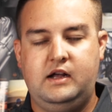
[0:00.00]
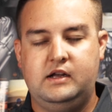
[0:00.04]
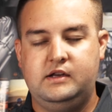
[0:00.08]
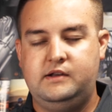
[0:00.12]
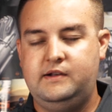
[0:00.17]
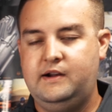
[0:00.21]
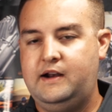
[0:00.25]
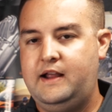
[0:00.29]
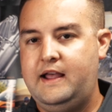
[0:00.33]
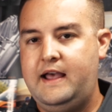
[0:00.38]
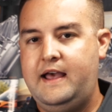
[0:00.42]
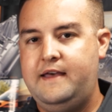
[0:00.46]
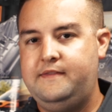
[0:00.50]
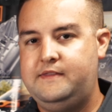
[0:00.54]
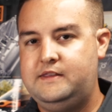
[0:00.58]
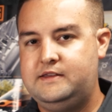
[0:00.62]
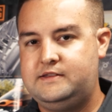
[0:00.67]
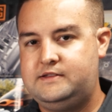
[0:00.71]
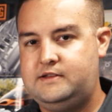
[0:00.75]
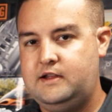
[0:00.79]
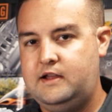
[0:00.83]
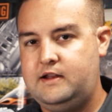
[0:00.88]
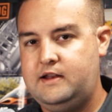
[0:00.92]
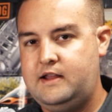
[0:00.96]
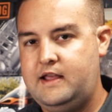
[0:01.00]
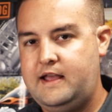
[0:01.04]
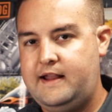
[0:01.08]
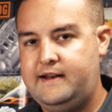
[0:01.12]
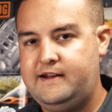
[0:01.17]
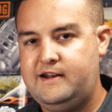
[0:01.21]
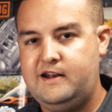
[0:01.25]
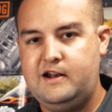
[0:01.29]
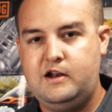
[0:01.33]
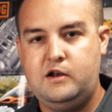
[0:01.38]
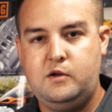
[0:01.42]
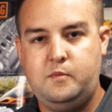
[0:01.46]
Could I had this done at
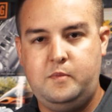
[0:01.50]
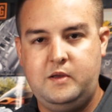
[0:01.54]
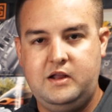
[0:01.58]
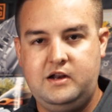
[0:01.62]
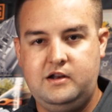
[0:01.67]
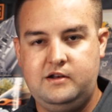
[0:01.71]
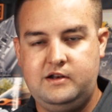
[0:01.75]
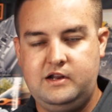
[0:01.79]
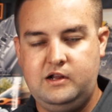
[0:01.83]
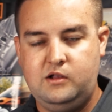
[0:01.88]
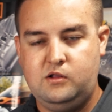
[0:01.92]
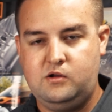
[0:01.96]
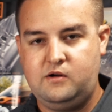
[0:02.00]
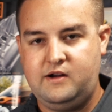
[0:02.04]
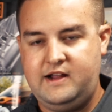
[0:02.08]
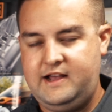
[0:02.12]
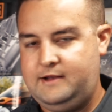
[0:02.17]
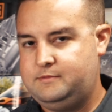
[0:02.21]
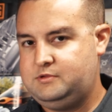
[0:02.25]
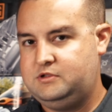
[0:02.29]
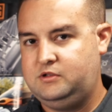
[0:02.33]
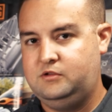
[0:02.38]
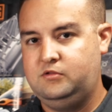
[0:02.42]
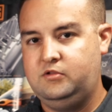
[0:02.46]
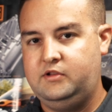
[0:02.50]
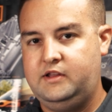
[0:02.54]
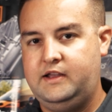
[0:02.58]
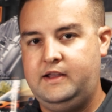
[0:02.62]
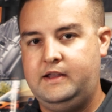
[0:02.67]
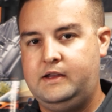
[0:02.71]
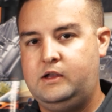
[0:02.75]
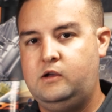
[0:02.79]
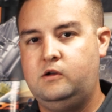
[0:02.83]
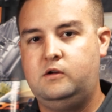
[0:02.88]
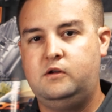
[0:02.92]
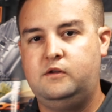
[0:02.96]
an independent dealer? Absolutely, I
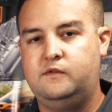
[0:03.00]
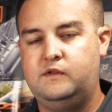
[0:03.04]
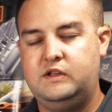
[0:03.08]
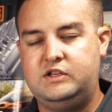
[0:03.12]
could have.